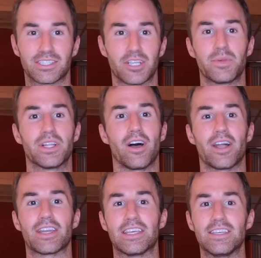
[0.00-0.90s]
to be a
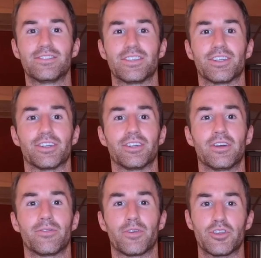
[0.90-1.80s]
lot easier
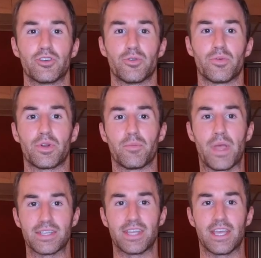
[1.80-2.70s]
for you to
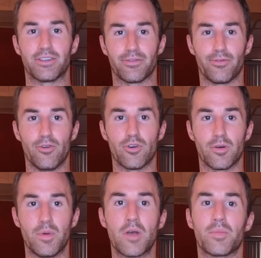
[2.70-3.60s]
maintain your form
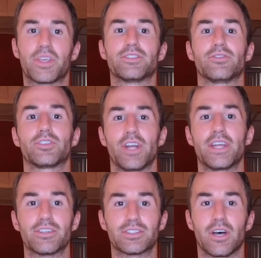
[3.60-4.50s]
because you've trained
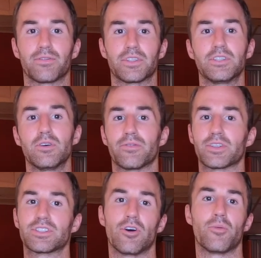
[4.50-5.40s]
yourself to do it for
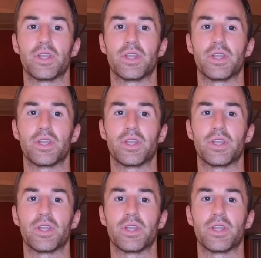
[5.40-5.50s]
so many